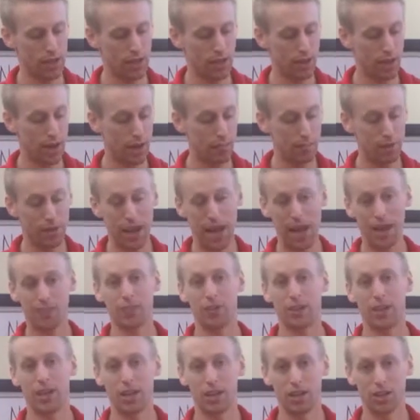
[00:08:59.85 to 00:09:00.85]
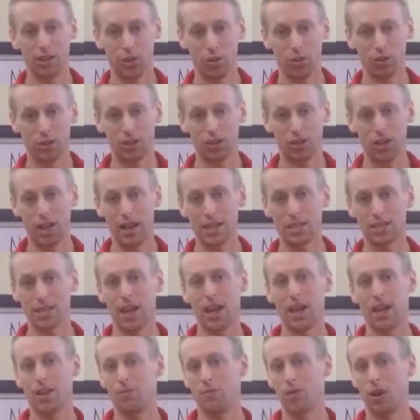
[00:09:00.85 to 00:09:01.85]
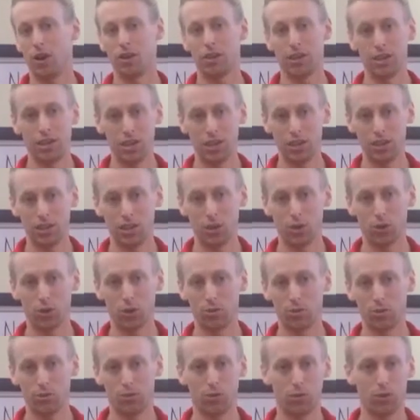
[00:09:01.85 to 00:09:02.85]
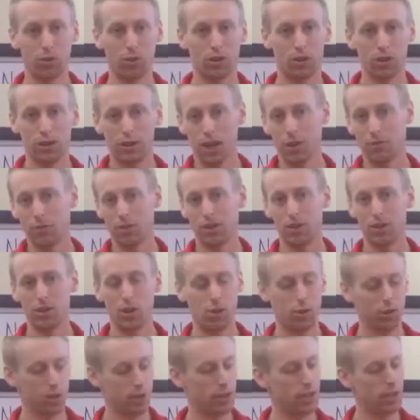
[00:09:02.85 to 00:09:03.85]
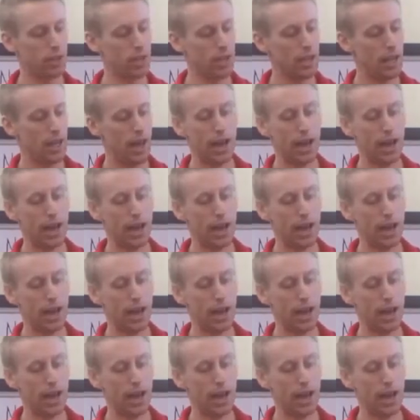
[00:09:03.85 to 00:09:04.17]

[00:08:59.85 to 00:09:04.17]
And I'm an advocate of yoga class. I have gone to heat yoga before, and I've done yoga.